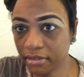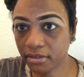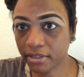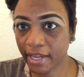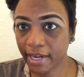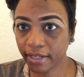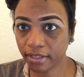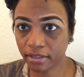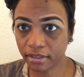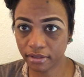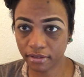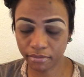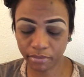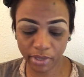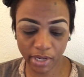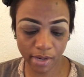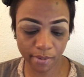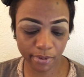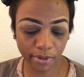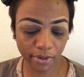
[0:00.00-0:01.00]
like to be
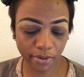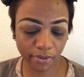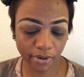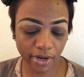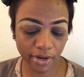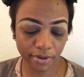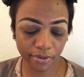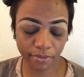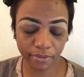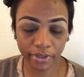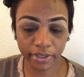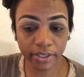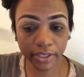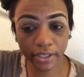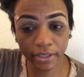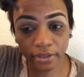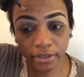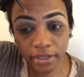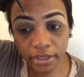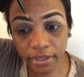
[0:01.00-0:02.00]
able to create a really
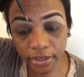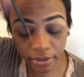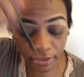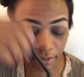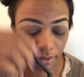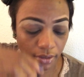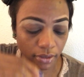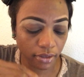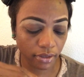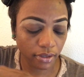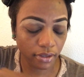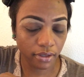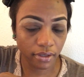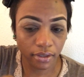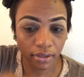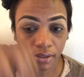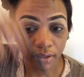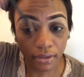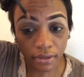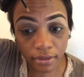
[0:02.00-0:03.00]
clean
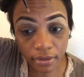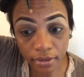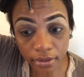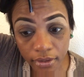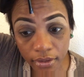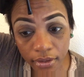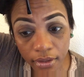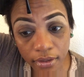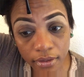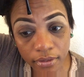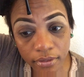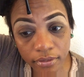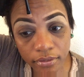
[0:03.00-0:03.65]
look.